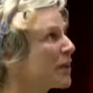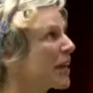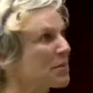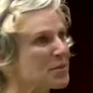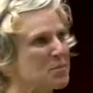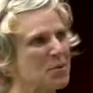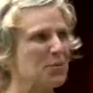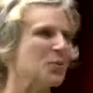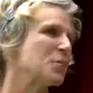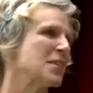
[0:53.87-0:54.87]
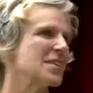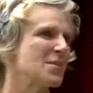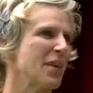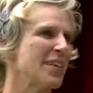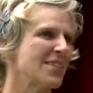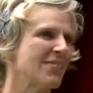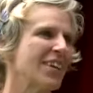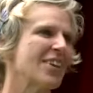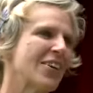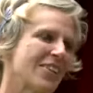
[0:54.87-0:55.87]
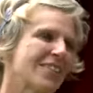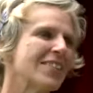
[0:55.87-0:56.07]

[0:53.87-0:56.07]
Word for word: be able to perform in this amazing venue.